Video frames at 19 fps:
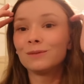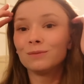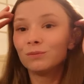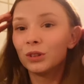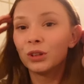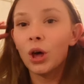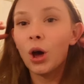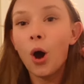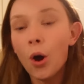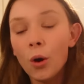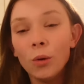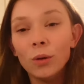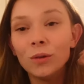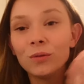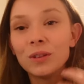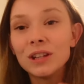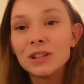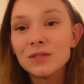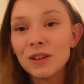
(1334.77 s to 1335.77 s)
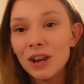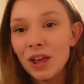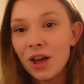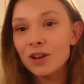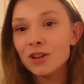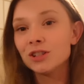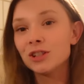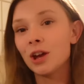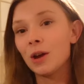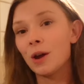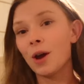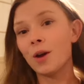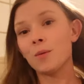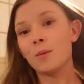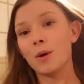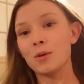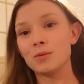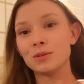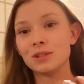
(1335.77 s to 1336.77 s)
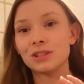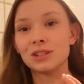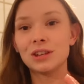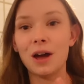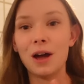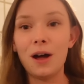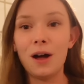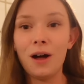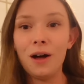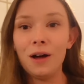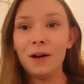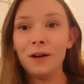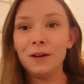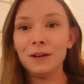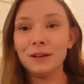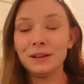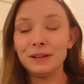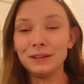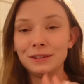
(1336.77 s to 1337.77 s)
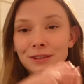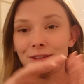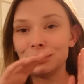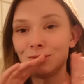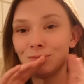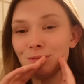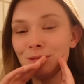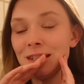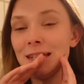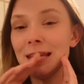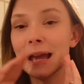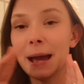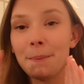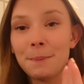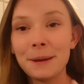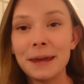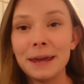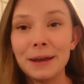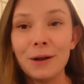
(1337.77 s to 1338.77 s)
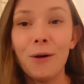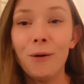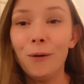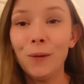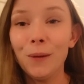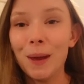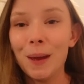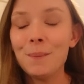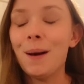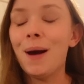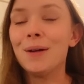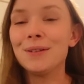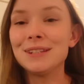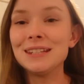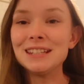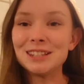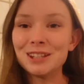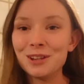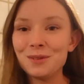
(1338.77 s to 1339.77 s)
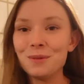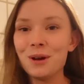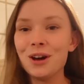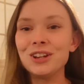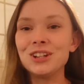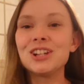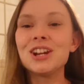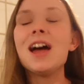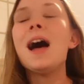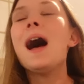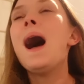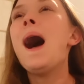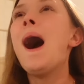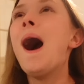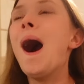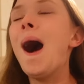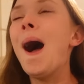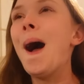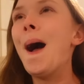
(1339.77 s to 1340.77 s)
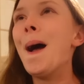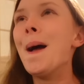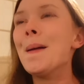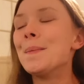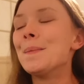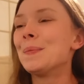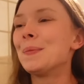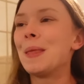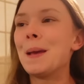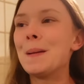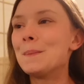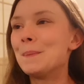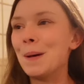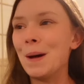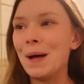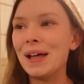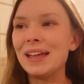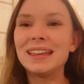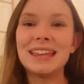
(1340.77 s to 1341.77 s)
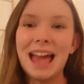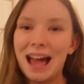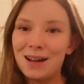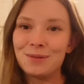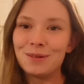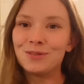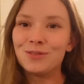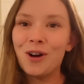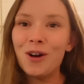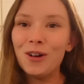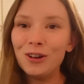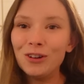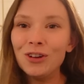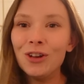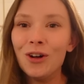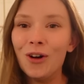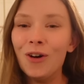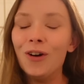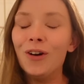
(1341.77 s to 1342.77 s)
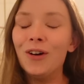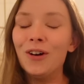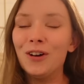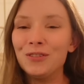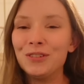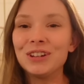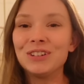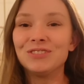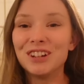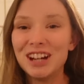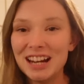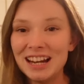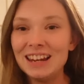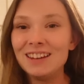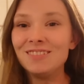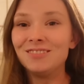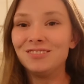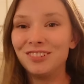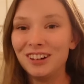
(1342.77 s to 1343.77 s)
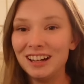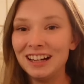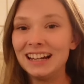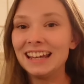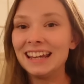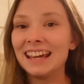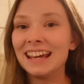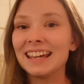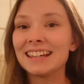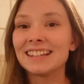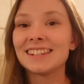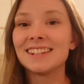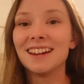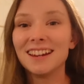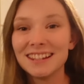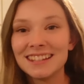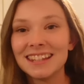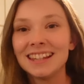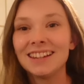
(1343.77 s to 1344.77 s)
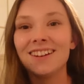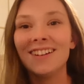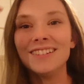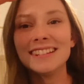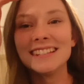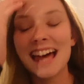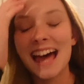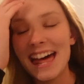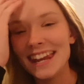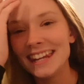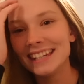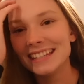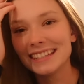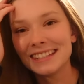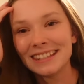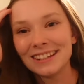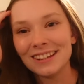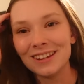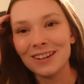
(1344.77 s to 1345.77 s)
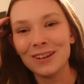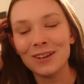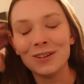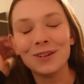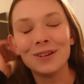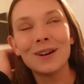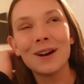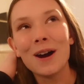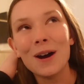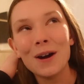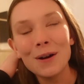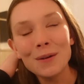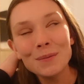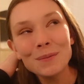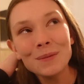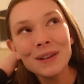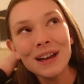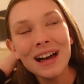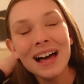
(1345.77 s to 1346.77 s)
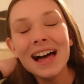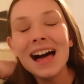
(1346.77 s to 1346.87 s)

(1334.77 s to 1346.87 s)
for the whole of this video, so I won't start yapping on about it too much, but yeah, we've got a lot of it really, really exciting content to come